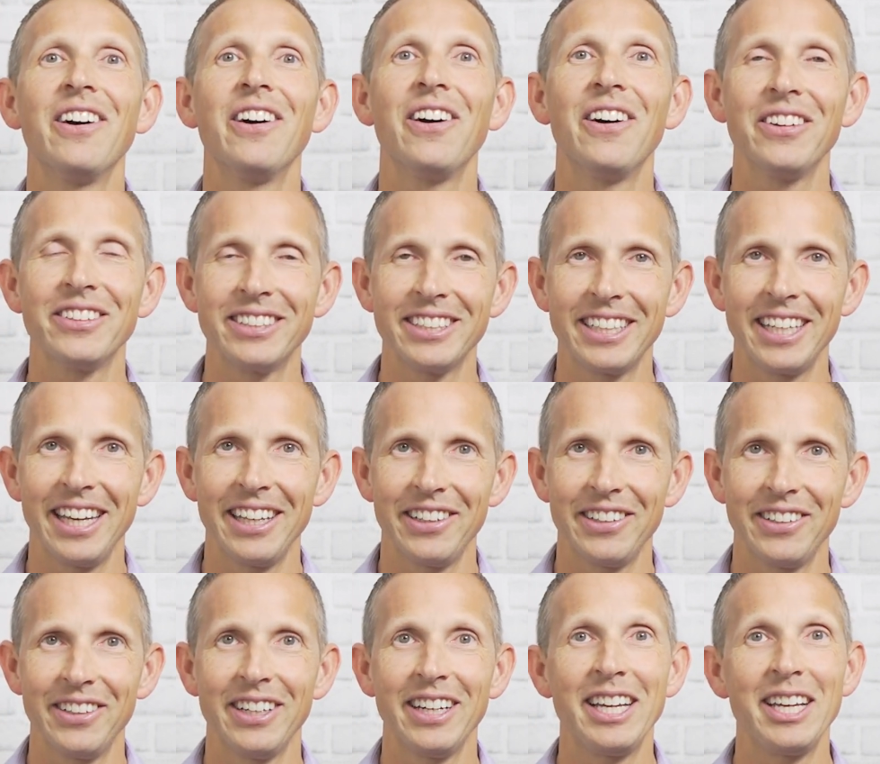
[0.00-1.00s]

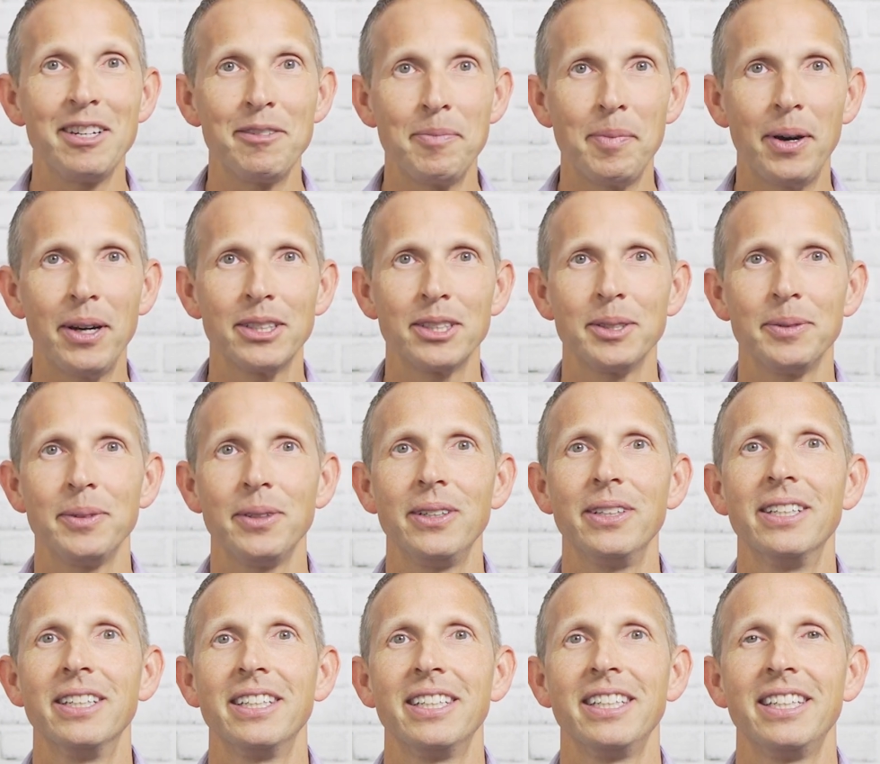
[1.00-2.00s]
altogether if possible.